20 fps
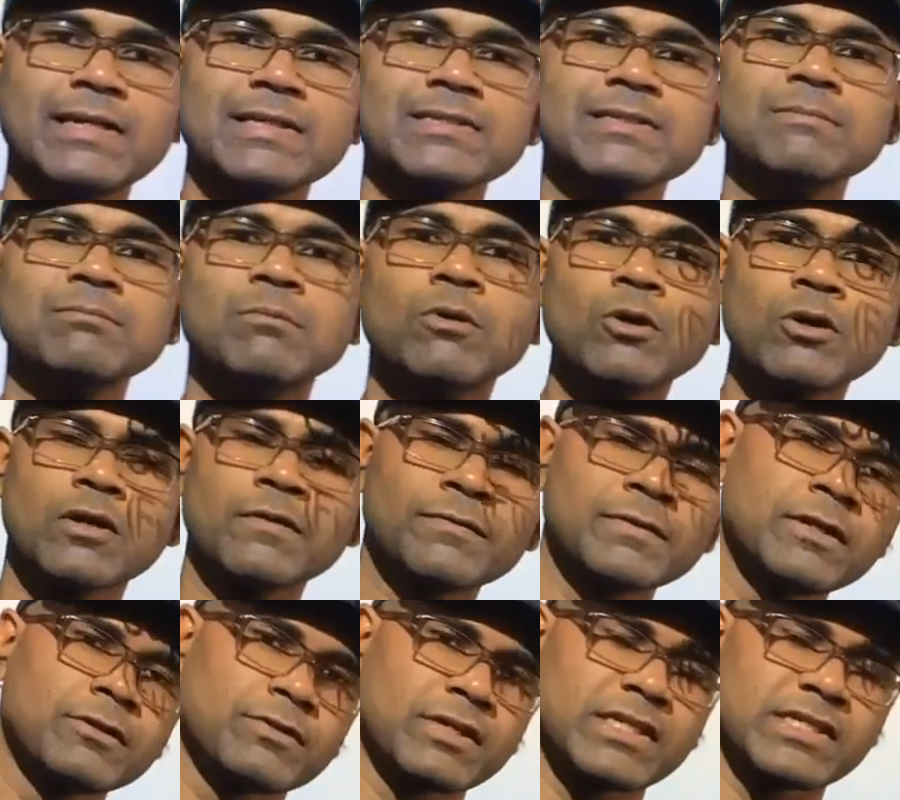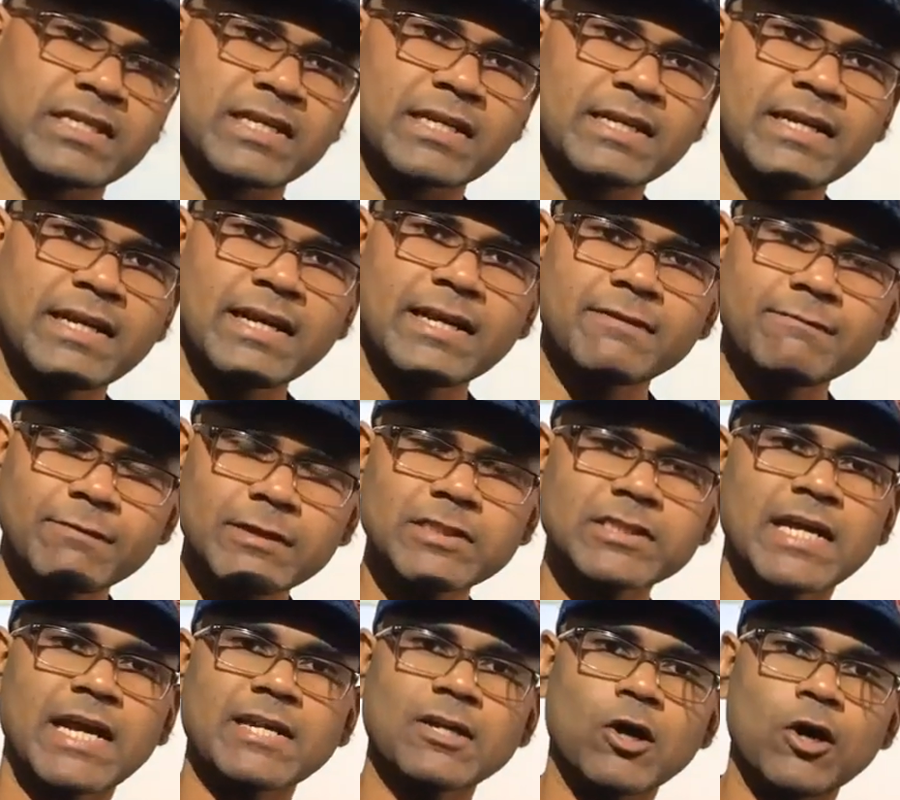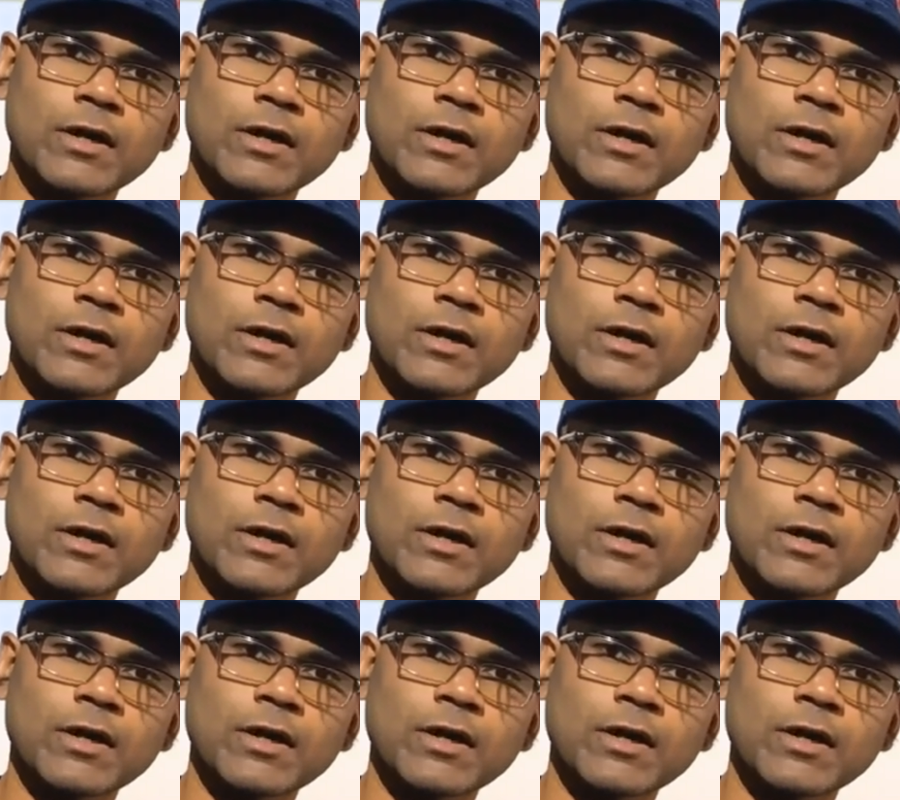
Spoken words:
it is a mode of nutrition in which an